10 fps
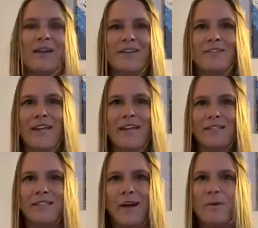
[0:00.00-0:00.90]
in the
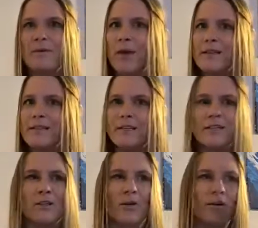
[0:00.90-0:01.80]
next coming months.
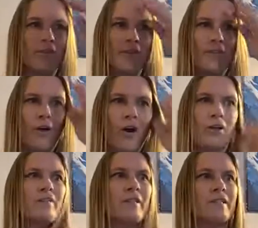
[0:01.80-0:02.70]
If
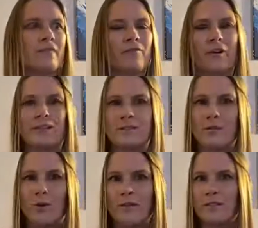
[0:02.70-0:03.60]
all of this influx is
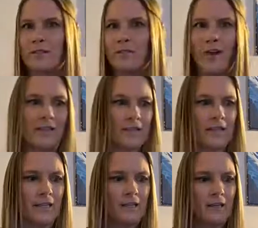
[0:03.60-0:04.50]
going to
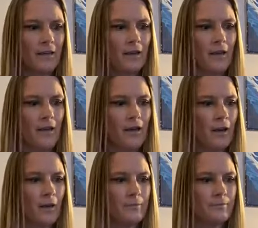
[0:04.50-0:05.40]
finally
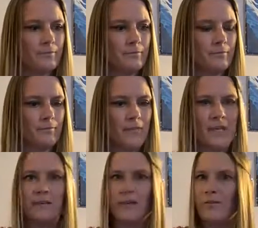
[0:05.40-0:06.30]

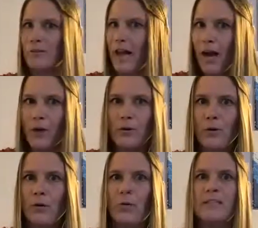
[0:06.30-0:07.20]
level out,
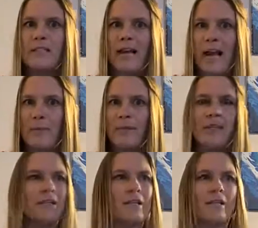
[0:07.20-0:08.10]
or what's going to happen.
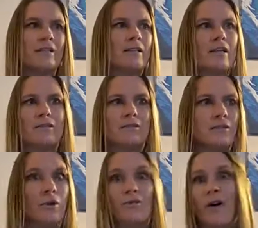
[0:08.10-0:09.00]
And
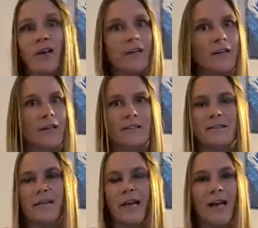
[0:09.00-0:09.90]
so far
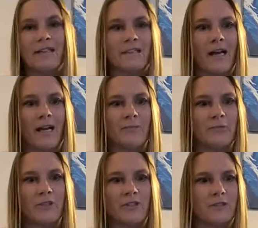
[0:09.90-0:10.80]
it hasn't. I'm
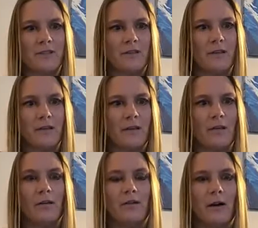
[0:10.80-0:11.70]
just
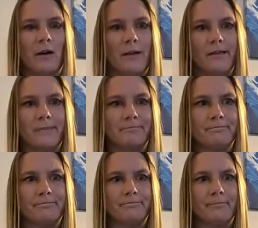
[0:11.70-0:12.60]

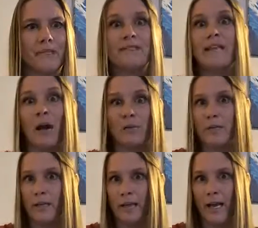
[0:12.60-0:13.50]

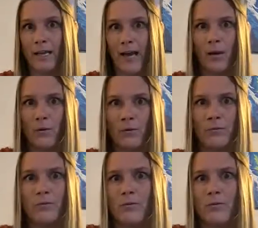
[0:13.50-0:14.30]
astounded at how